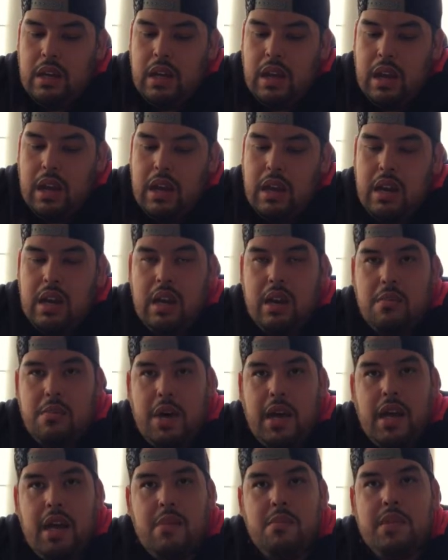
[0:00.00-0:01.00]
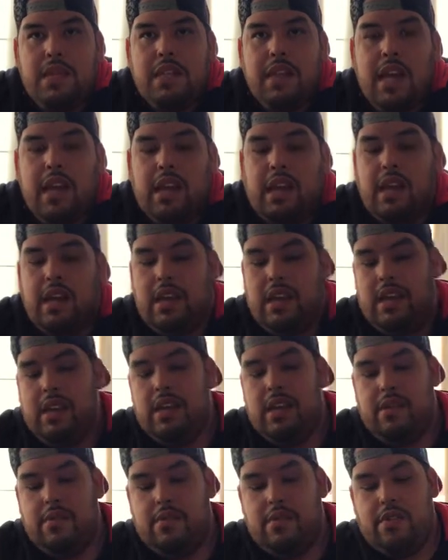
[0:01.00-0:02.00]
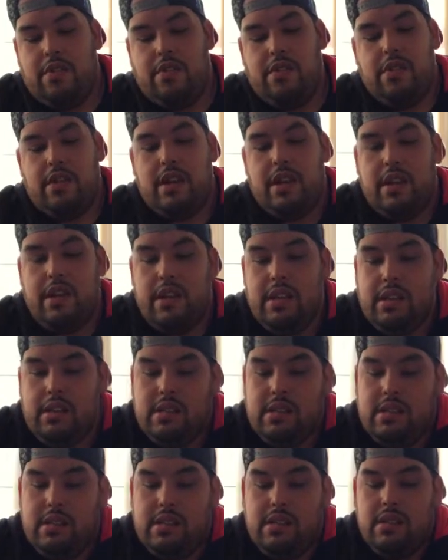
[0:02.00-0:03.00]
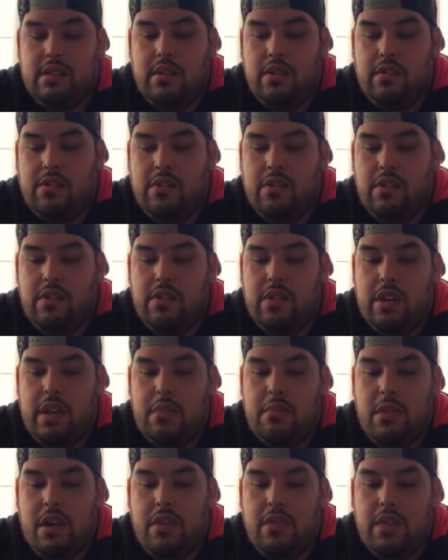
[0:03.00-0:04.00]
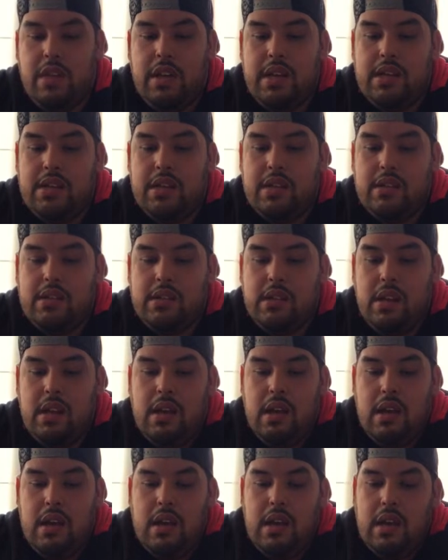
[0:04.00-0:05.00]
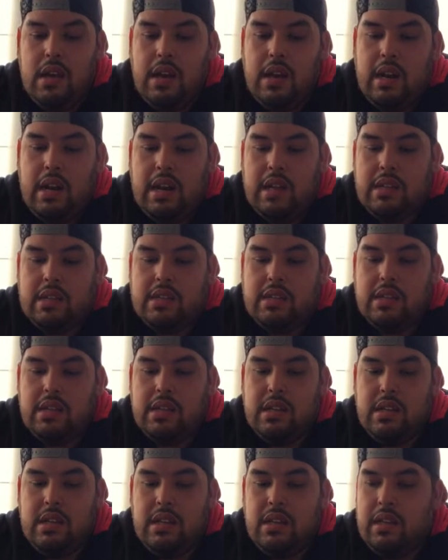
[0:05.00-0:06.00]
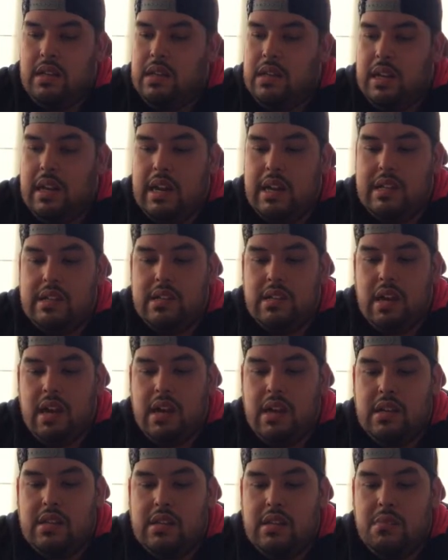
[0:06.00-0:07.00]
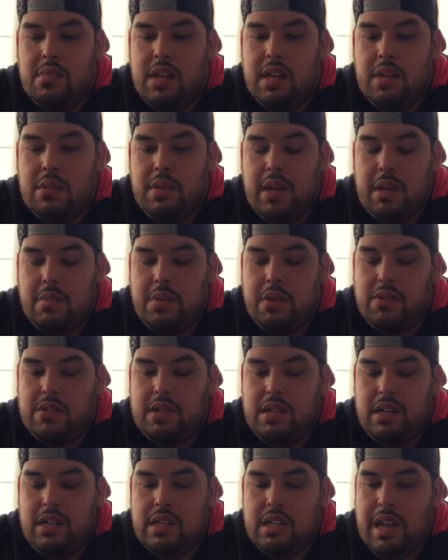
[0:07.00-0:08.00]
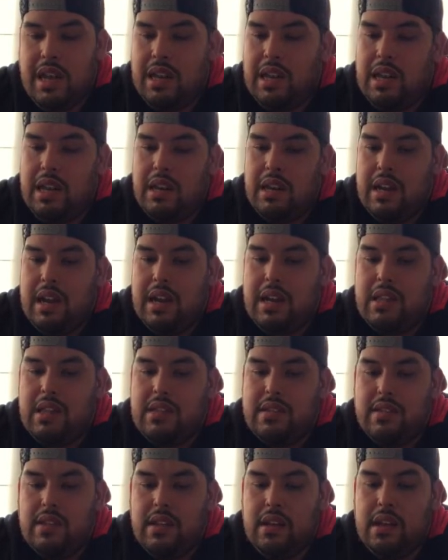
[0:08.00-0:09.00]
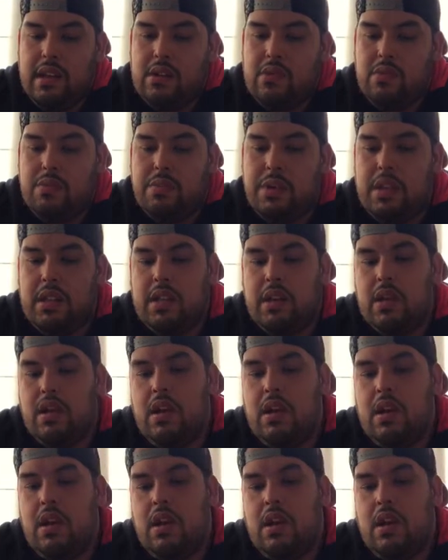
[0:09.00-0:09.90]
I need to buy him a jacket for that Marvel Legends. Nice. And I saw somebody like posting a jacket, not in the syndicate group, on the